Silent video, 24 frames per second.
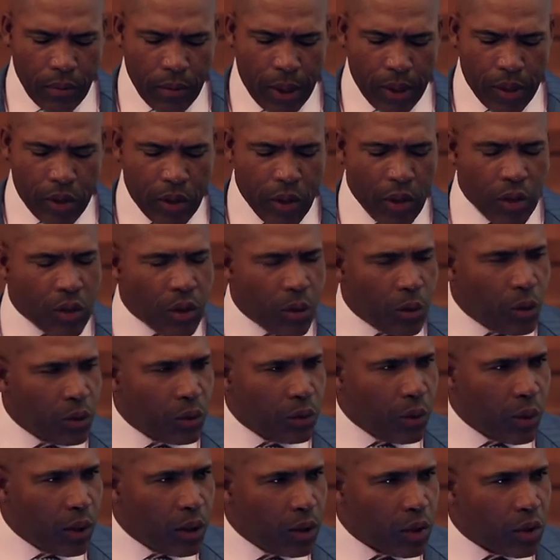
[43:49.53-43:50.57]
my sister was
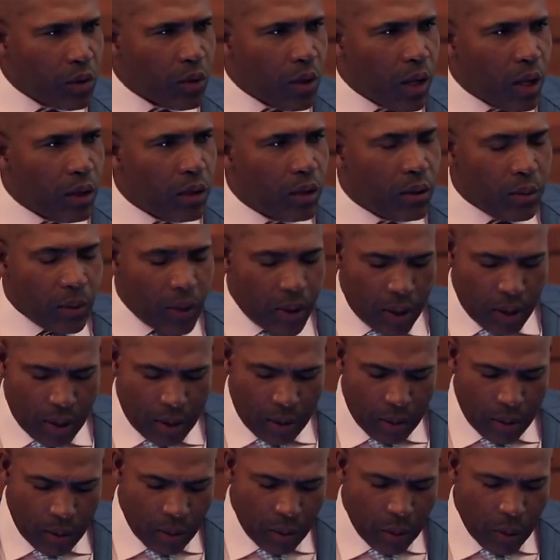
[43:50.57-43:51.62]
really struggling with,
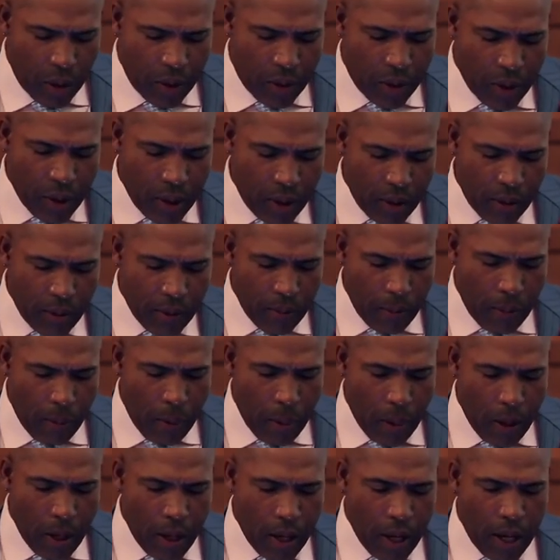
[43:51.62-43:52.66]
with it,
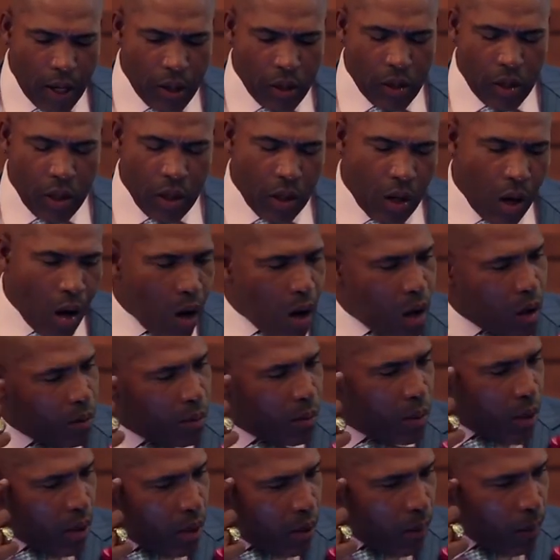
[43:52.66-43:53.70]
and she
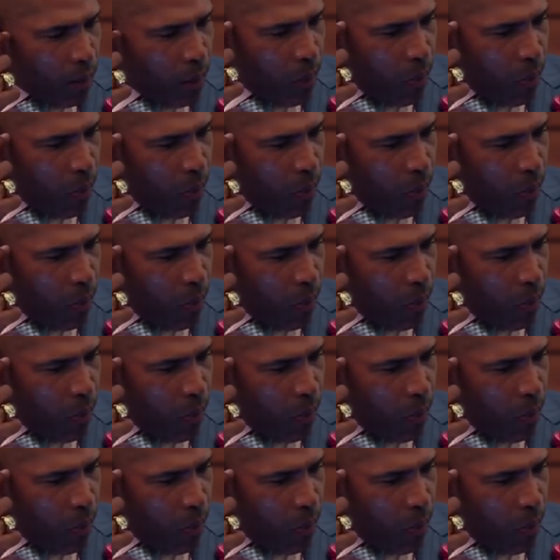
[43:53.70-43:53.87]
called me,